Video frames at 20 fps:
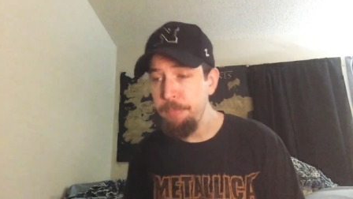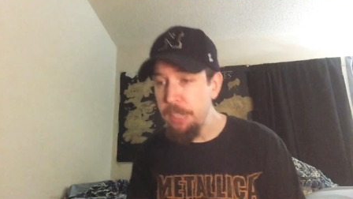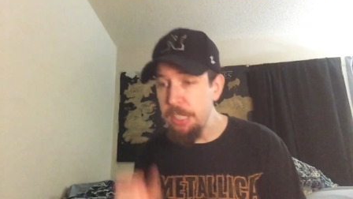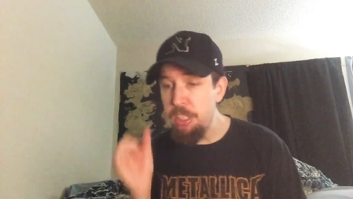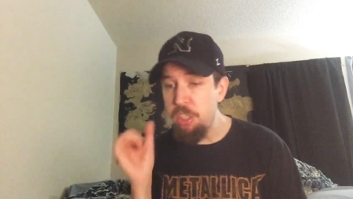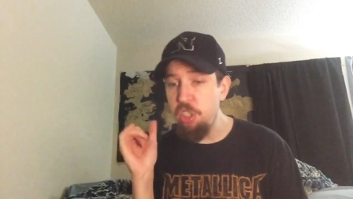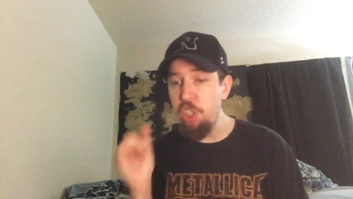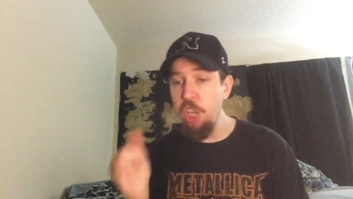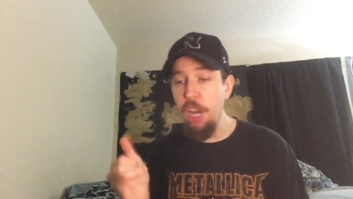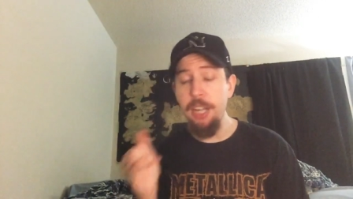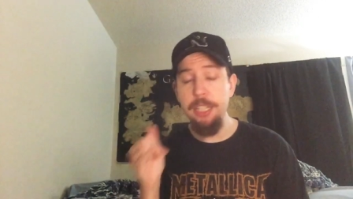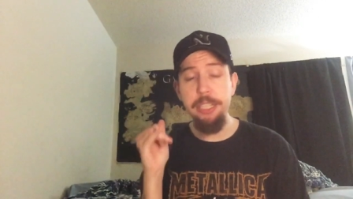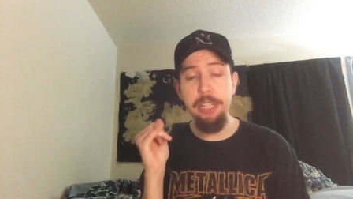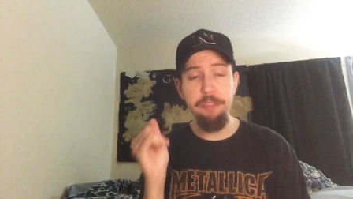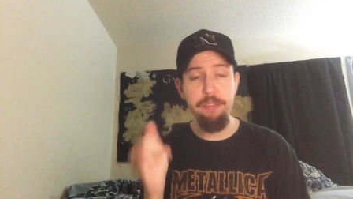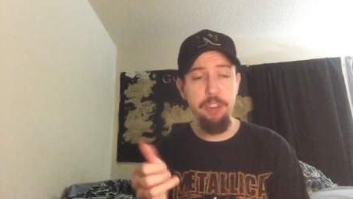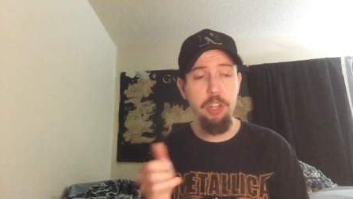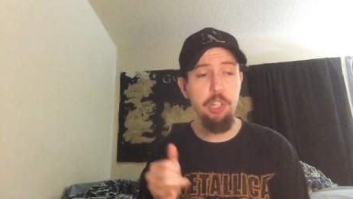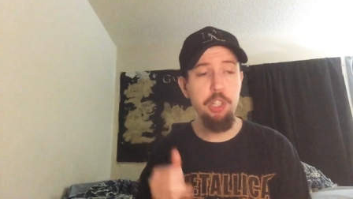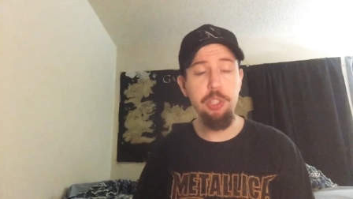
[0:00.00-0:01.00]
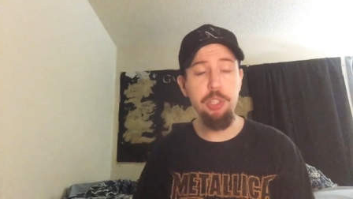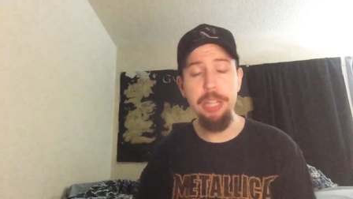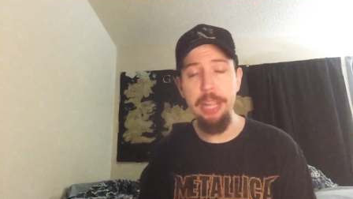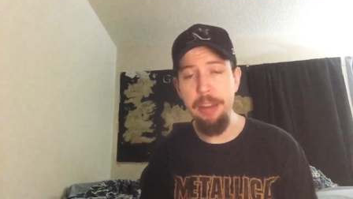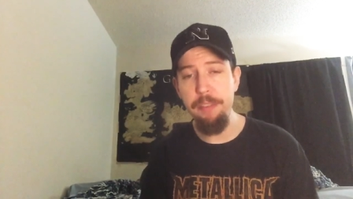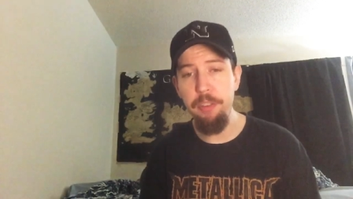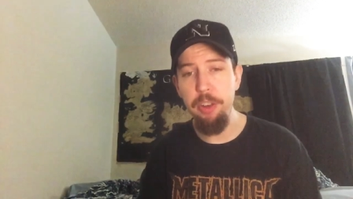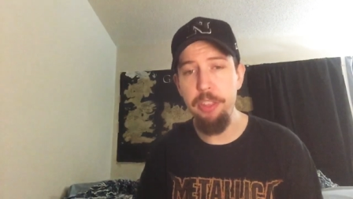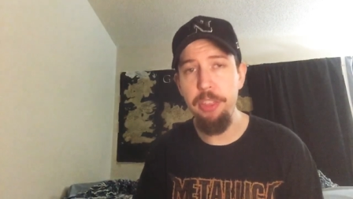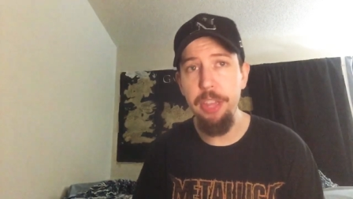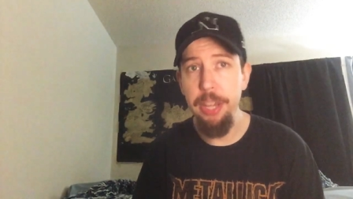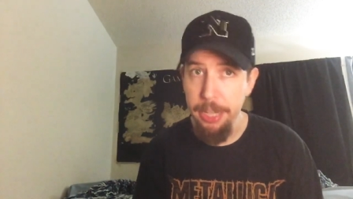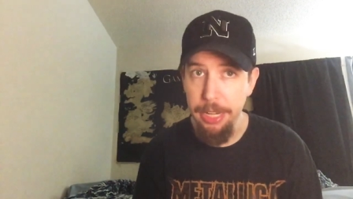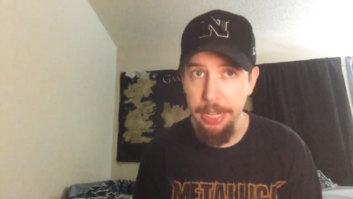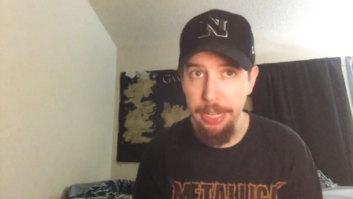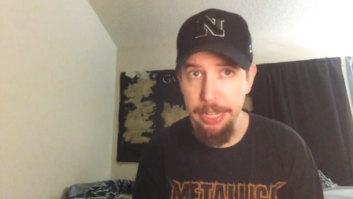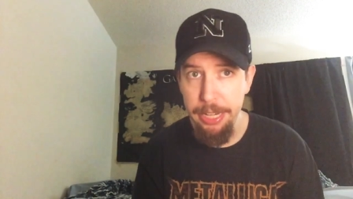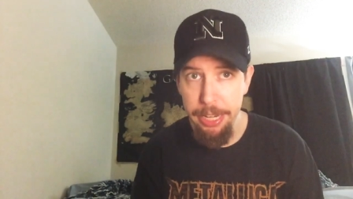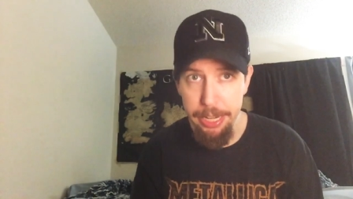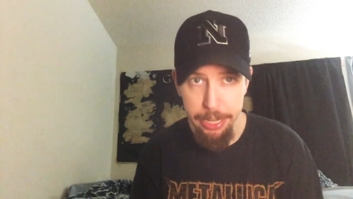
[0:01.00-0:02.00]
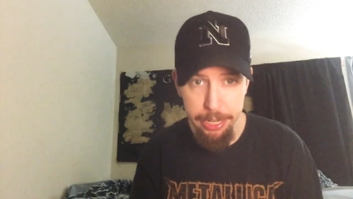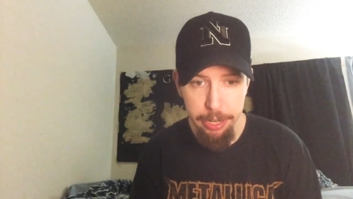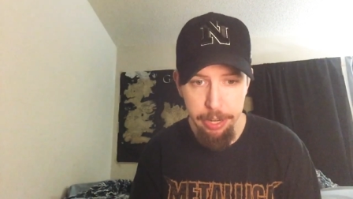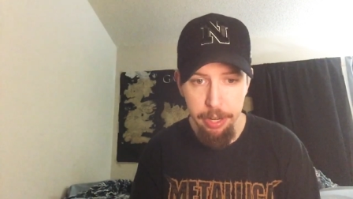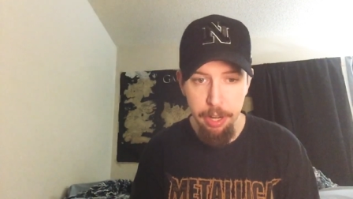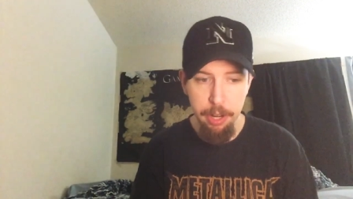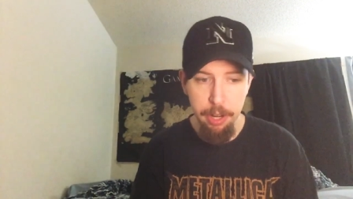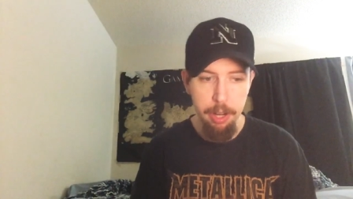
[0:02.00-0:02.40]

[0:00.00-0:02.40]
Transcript: sucked at virtually everything he did.